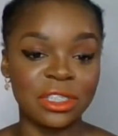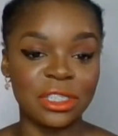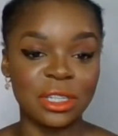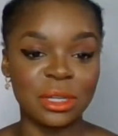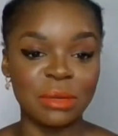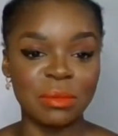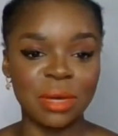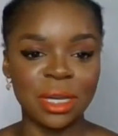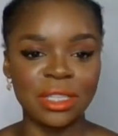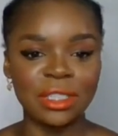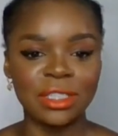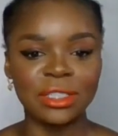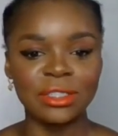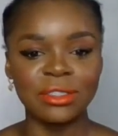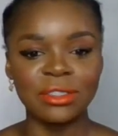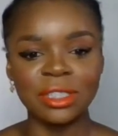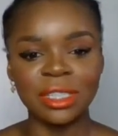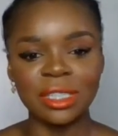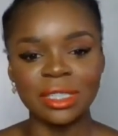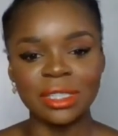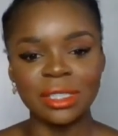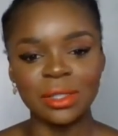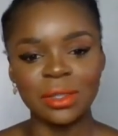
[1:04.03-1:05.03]
to share my
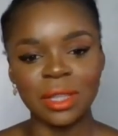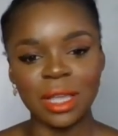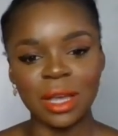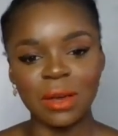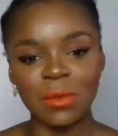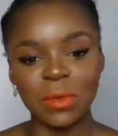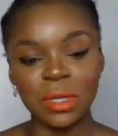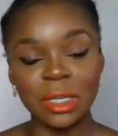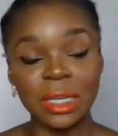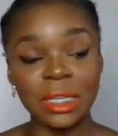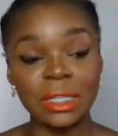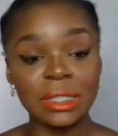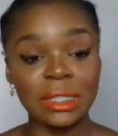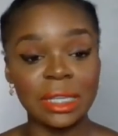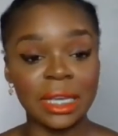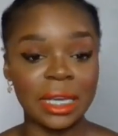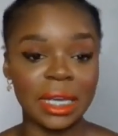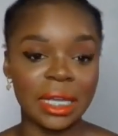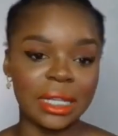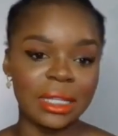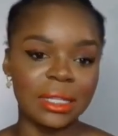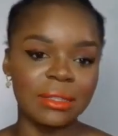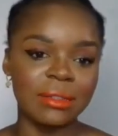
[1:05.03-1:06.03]
screen so that we can
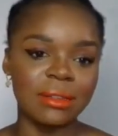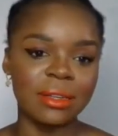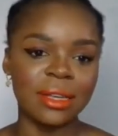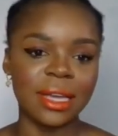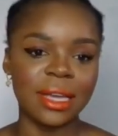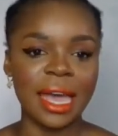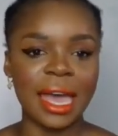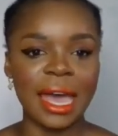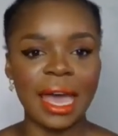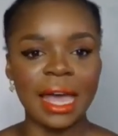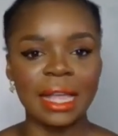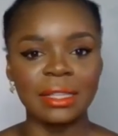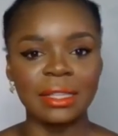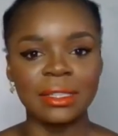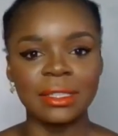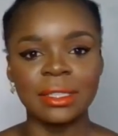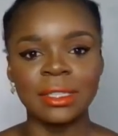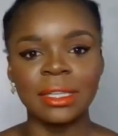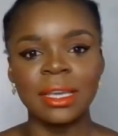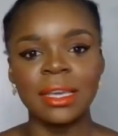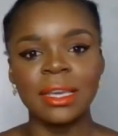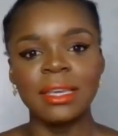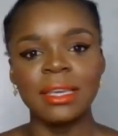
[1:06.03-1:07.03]
take a look at,
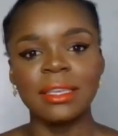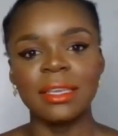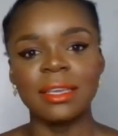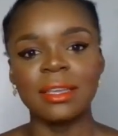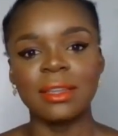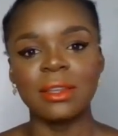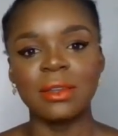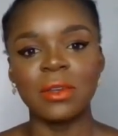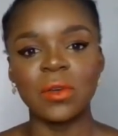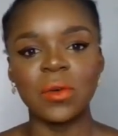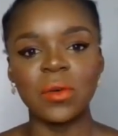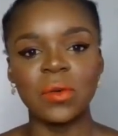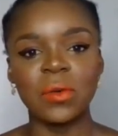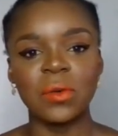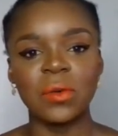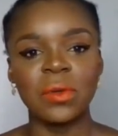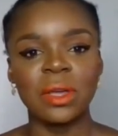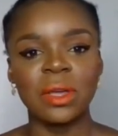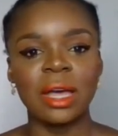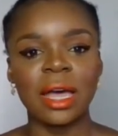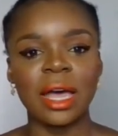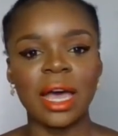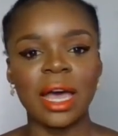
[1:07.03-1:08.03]
the
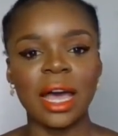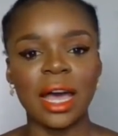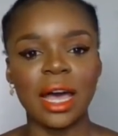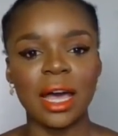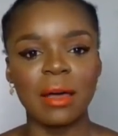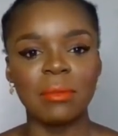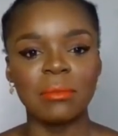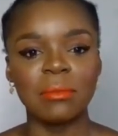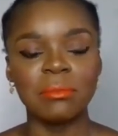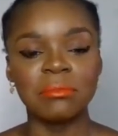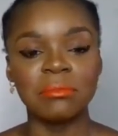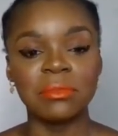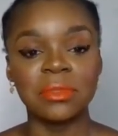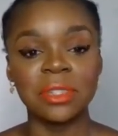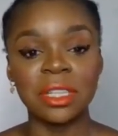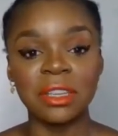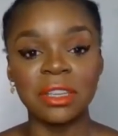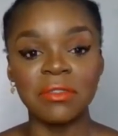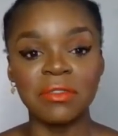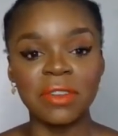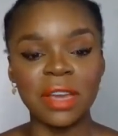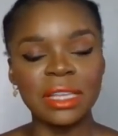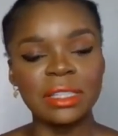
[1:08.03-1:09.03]

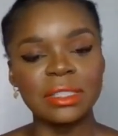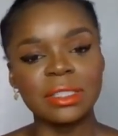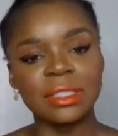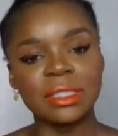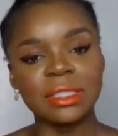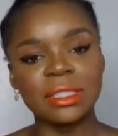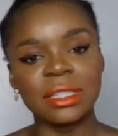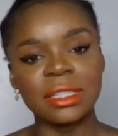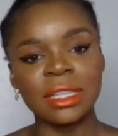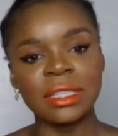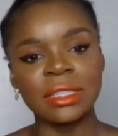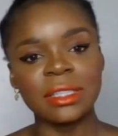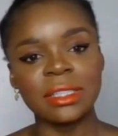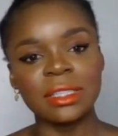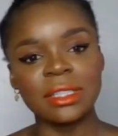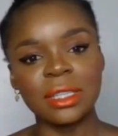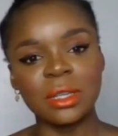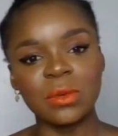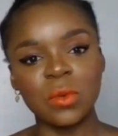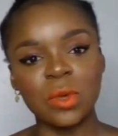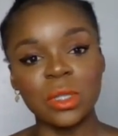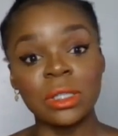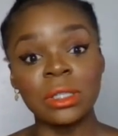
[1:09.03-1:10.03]
events. Let's
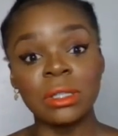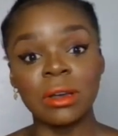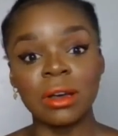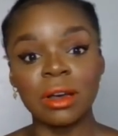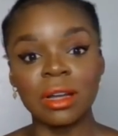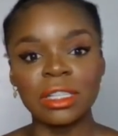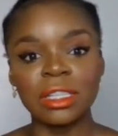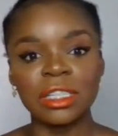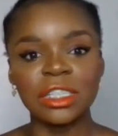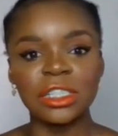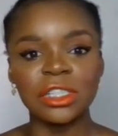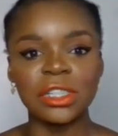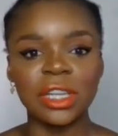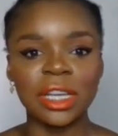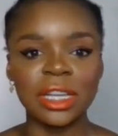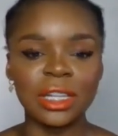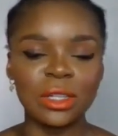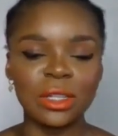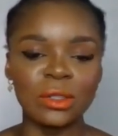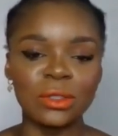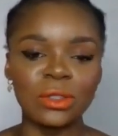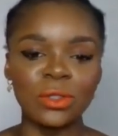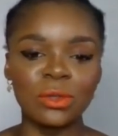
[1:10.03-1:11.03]
see what's on
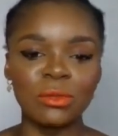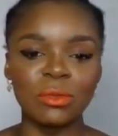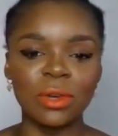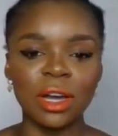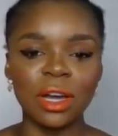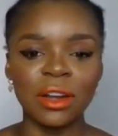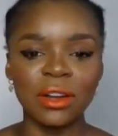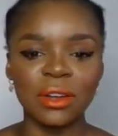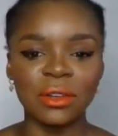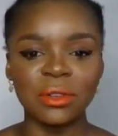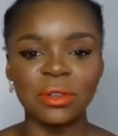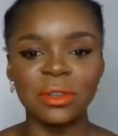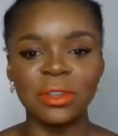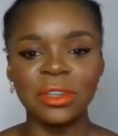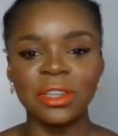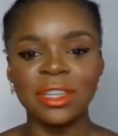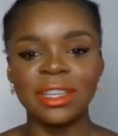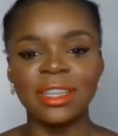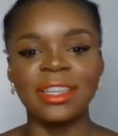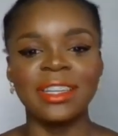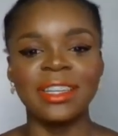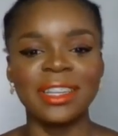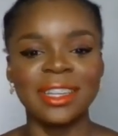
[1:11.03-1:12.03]
schedule tomorrow.
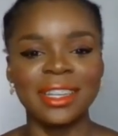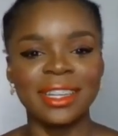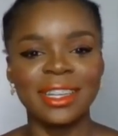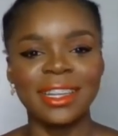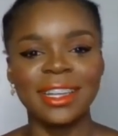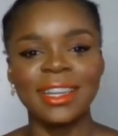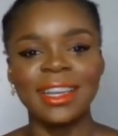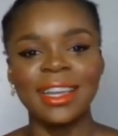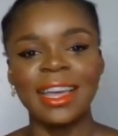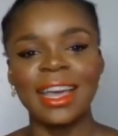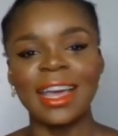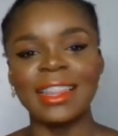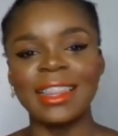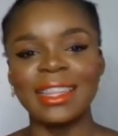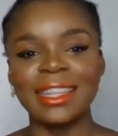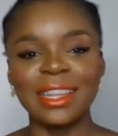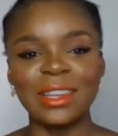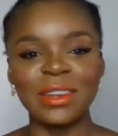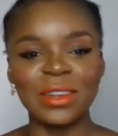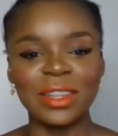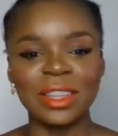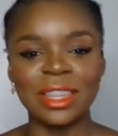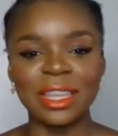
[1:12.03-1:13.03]
I
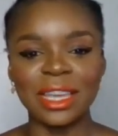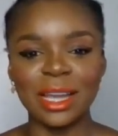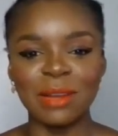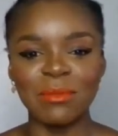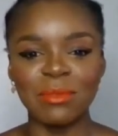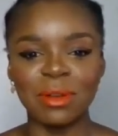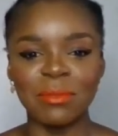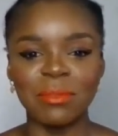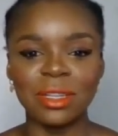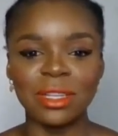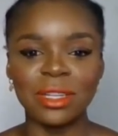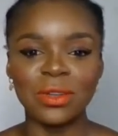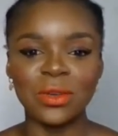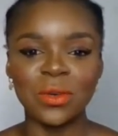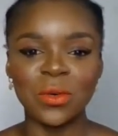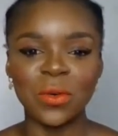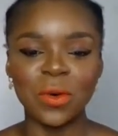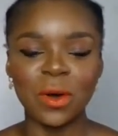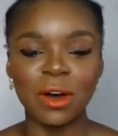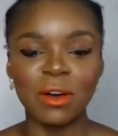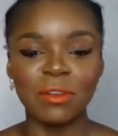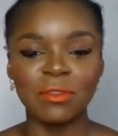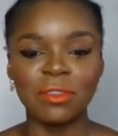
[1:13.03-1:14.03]
think the only thing I probably
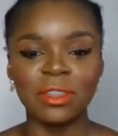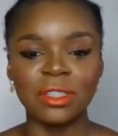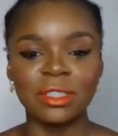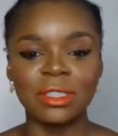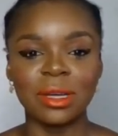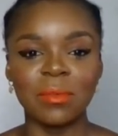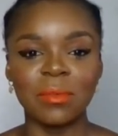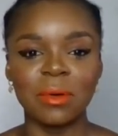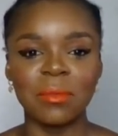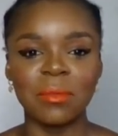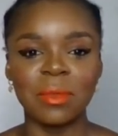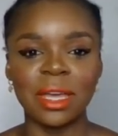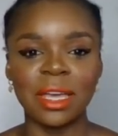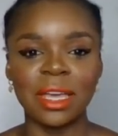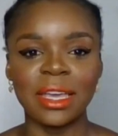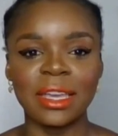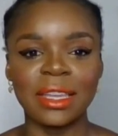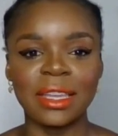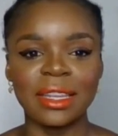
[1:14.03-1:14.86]
know off the top of my